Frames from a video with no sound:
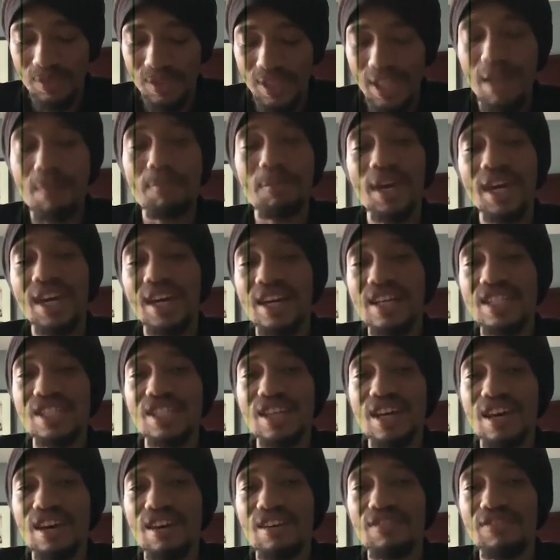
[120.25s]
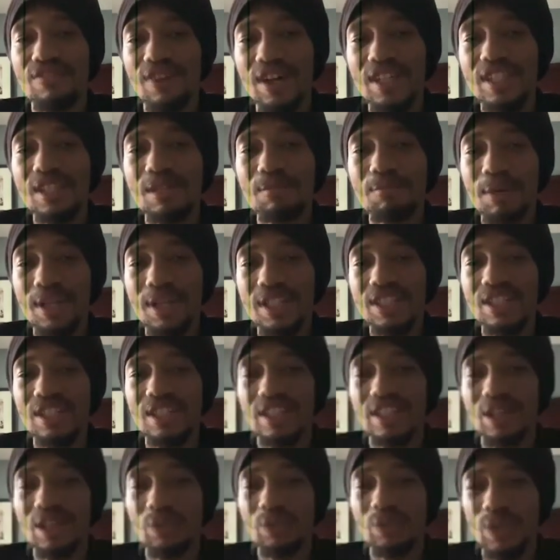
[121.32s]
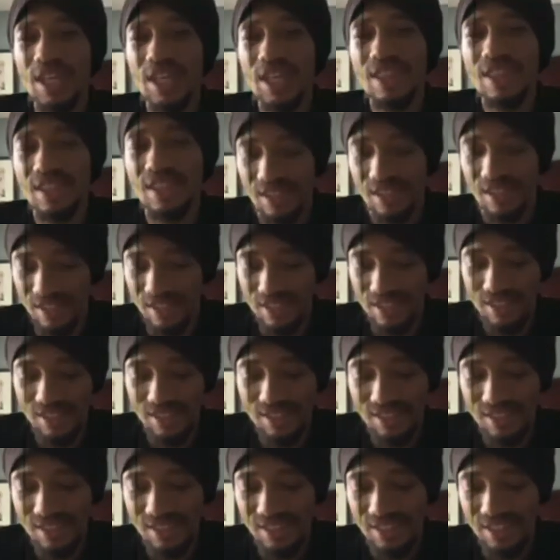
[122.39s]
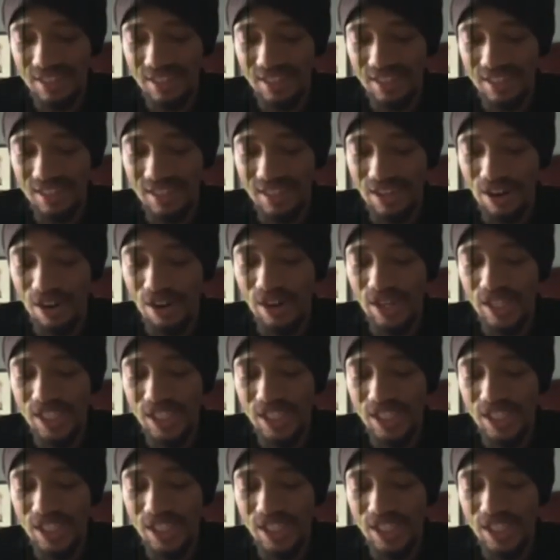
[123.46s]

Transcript: they make us fundamentally rethink our